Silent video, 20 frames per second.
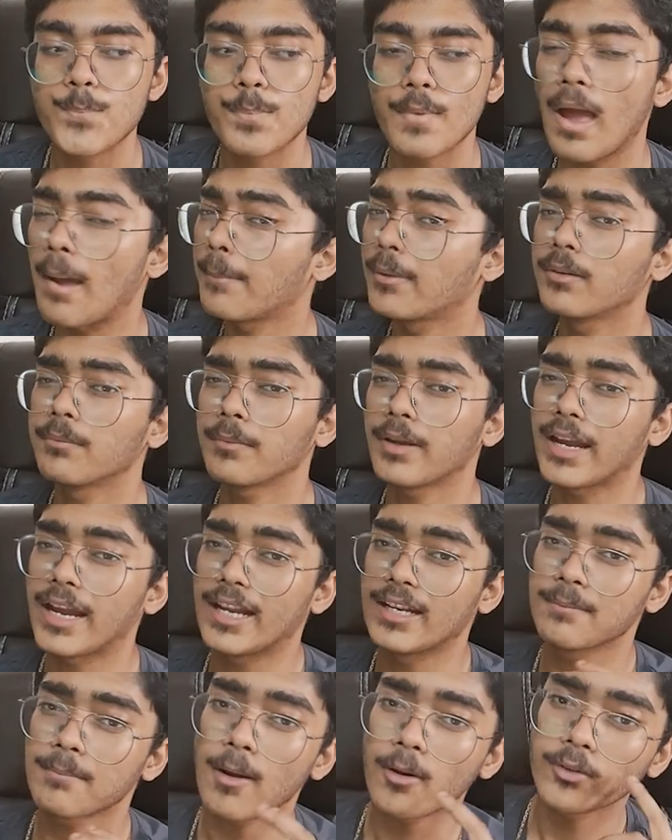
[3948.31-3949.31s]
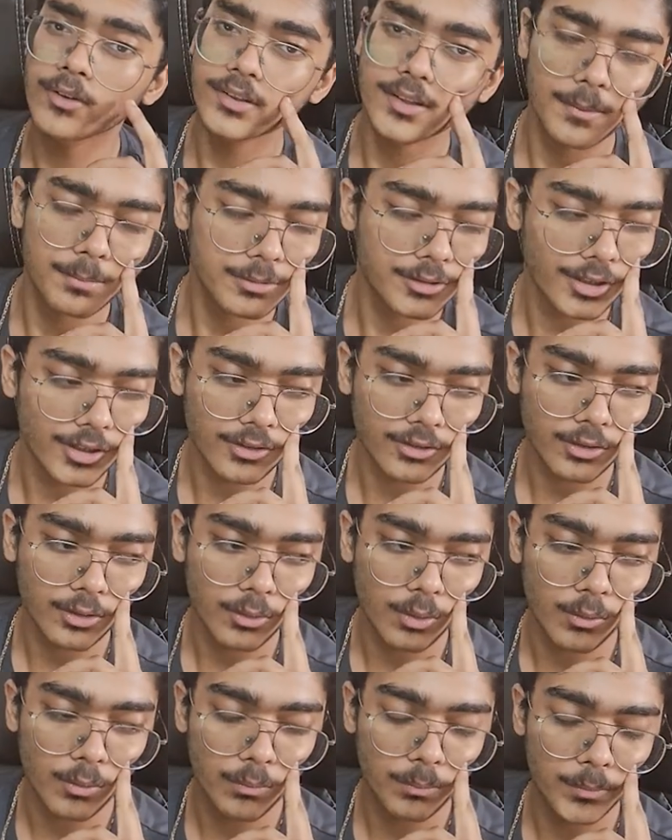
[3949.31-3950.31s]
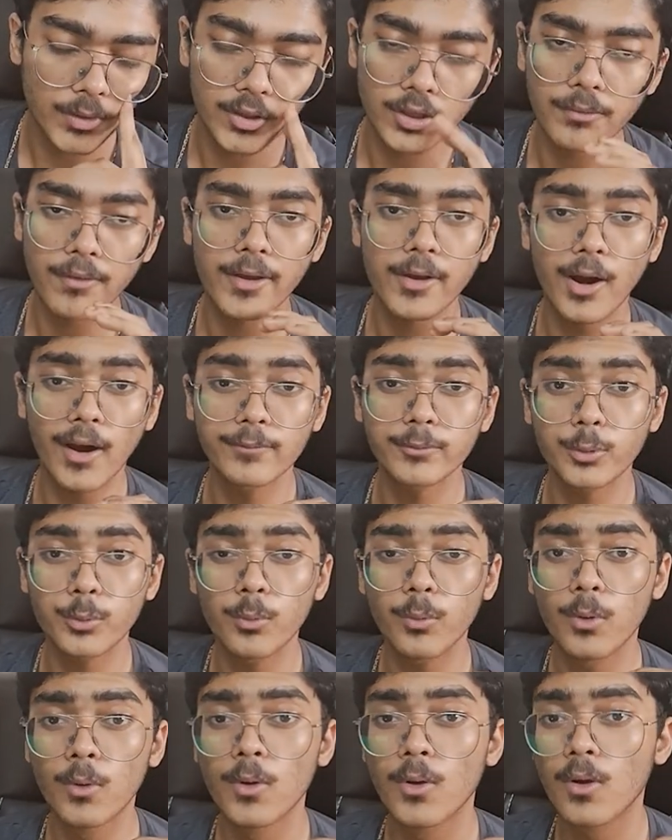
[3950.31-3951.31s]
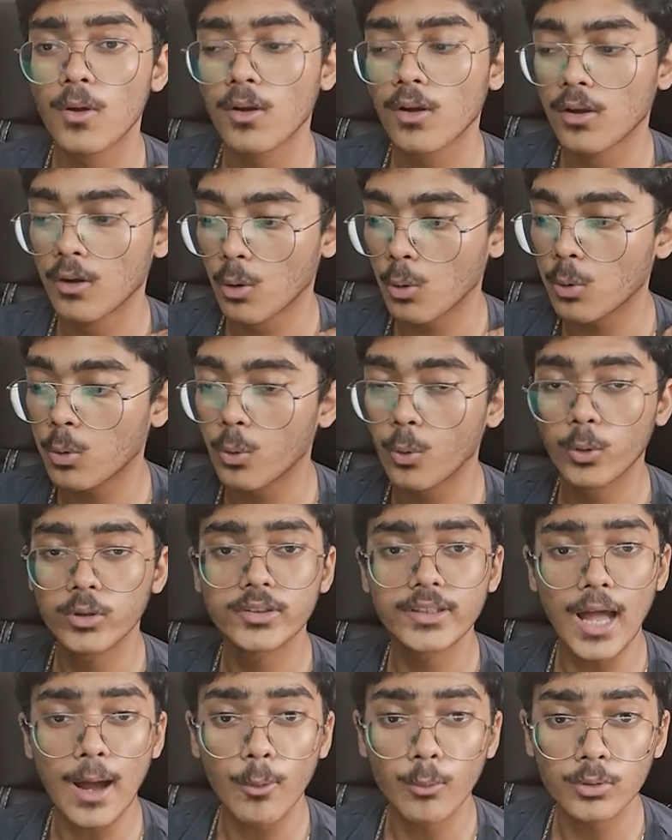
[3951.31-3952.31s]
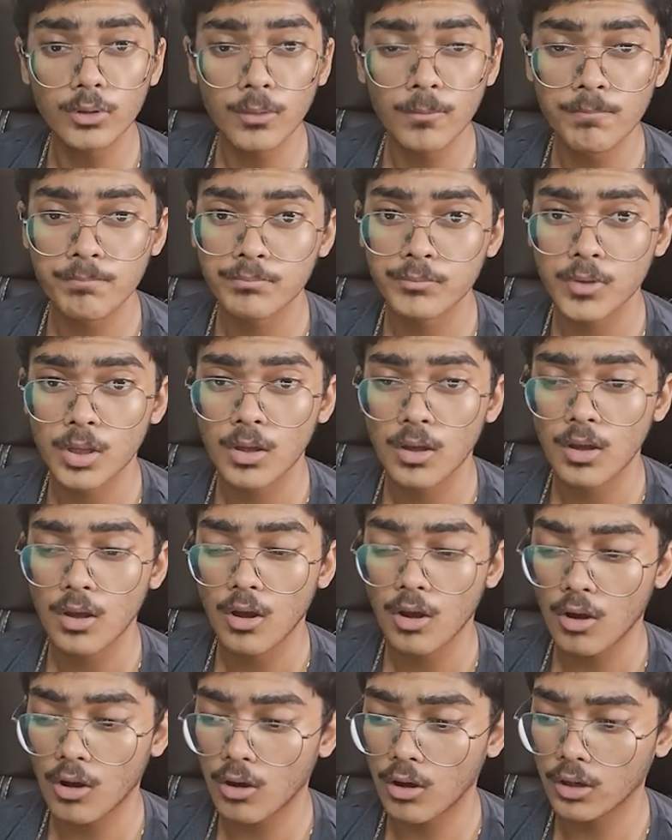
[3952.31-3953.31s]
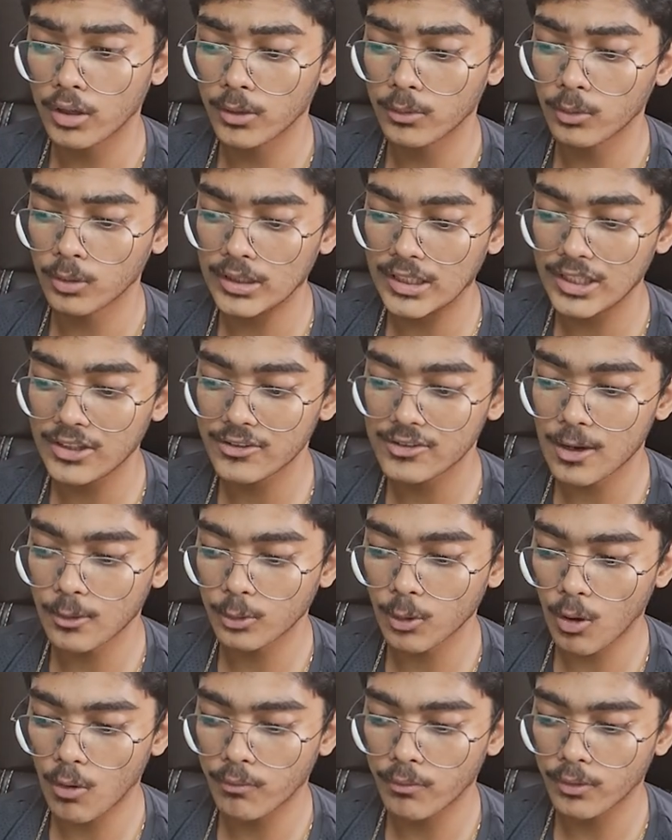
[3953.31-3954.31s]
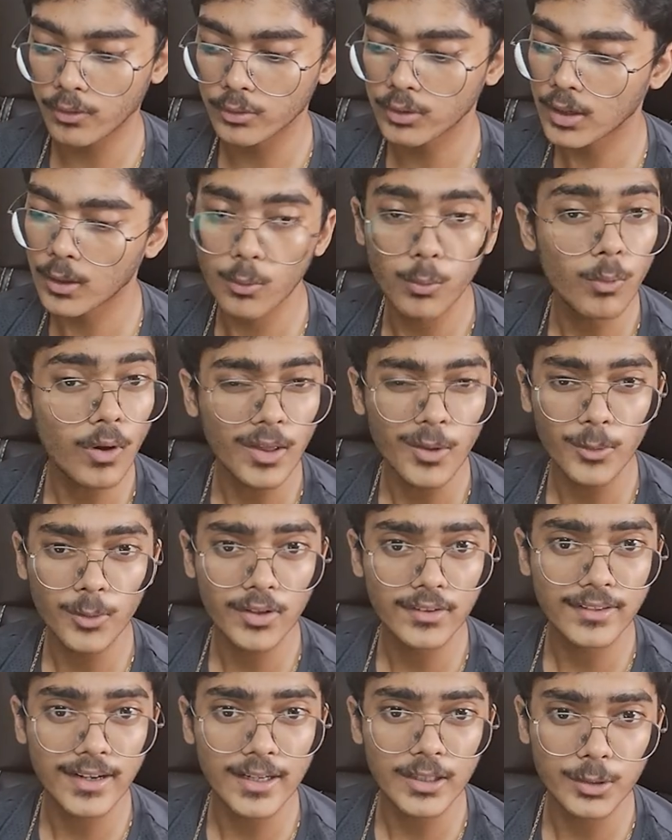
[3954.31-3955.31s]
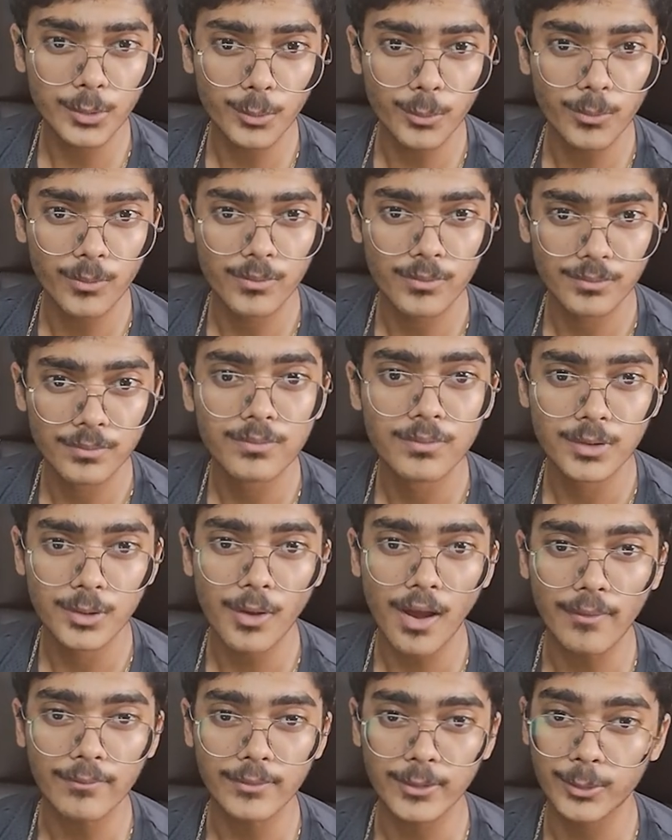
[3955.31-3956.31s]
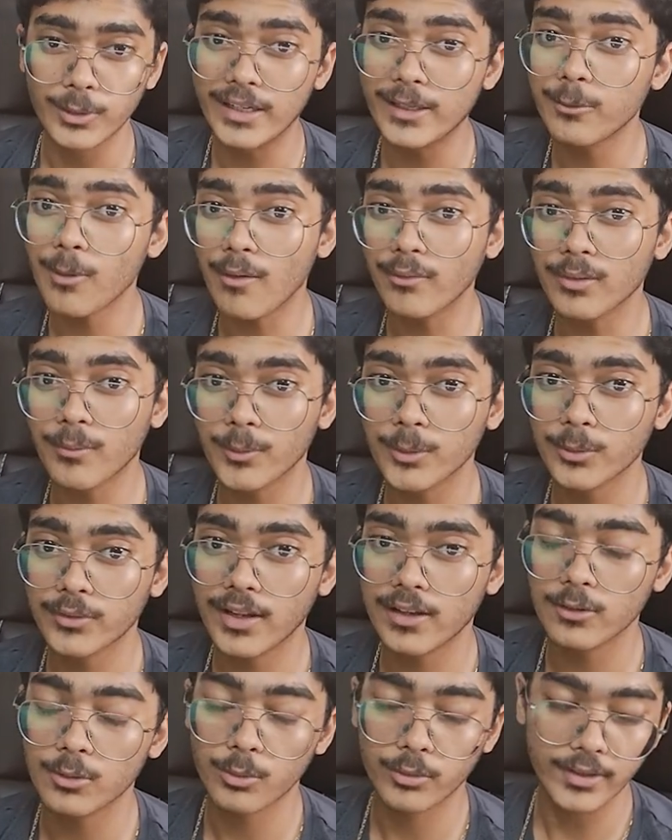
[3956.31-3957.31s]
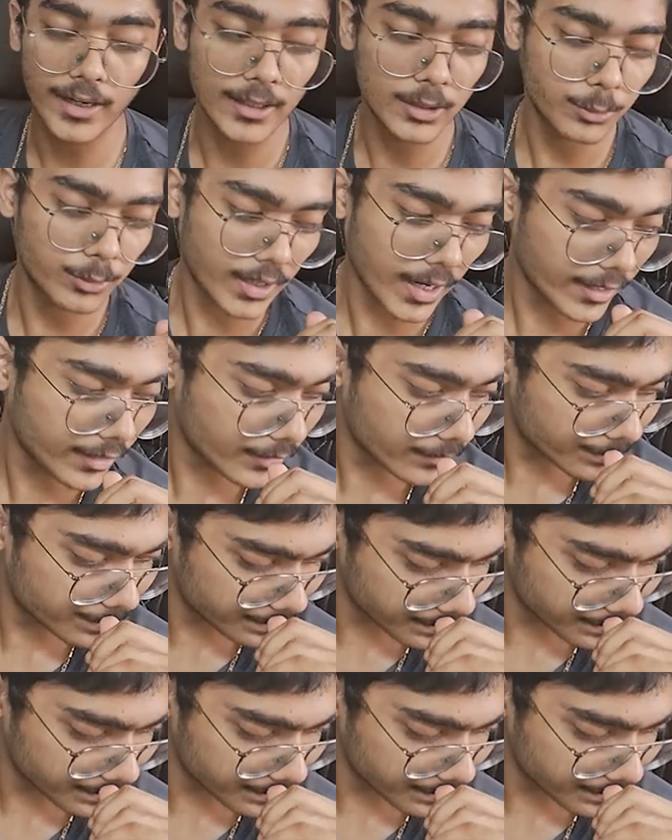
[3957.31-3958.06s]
I mean, inbound receptionist. So this is where you have to hone down or niche down your offers. So like, who are you gonna sell to? You need to have someone to sell to, right?